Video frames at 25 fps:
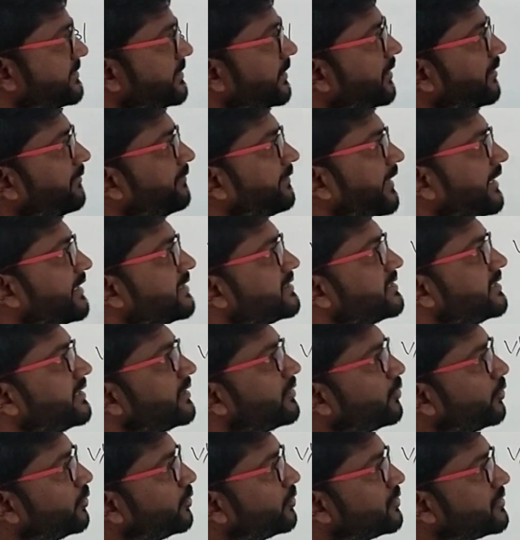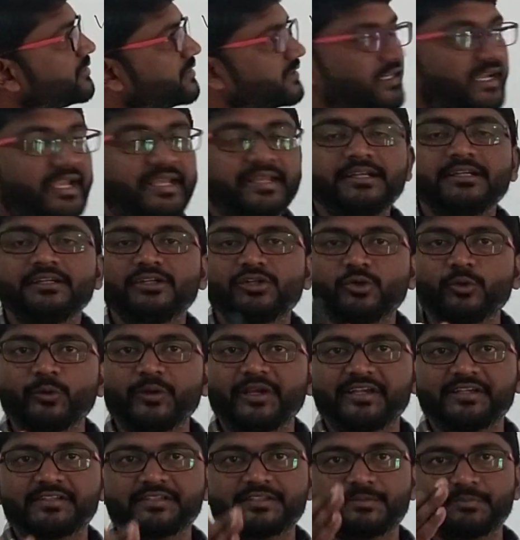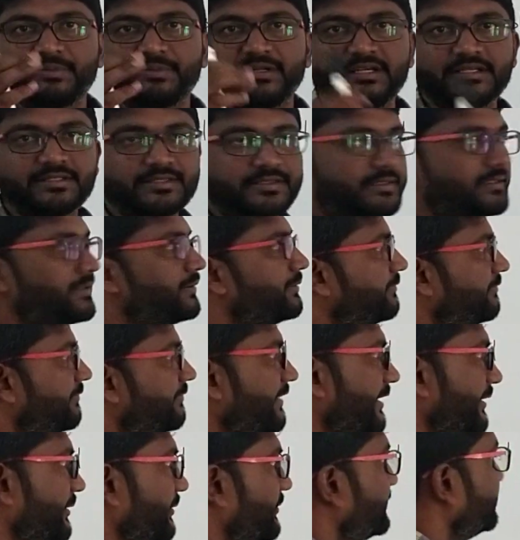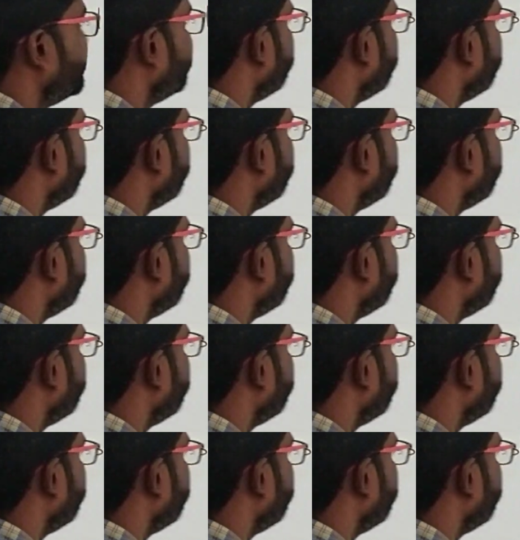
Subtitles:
of x equal to sine 2x plus 5.